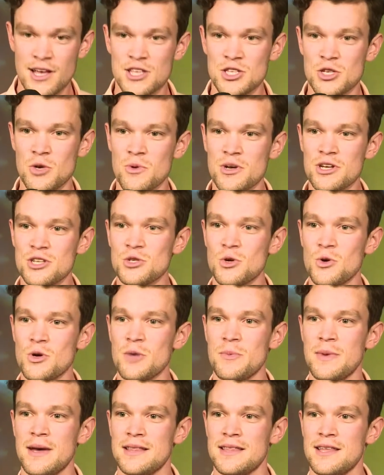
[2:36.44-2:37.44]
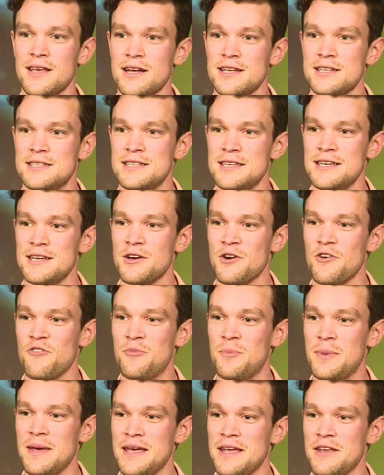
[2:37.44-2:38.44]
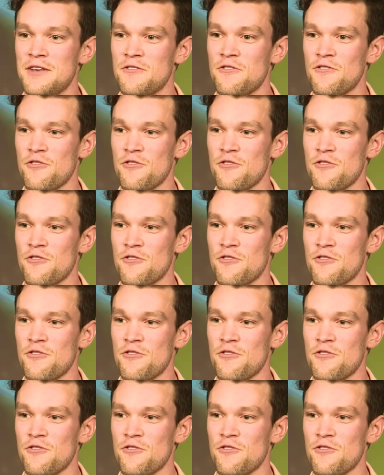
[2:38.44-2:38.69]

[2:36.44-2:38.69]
So I want to talk about the idea of being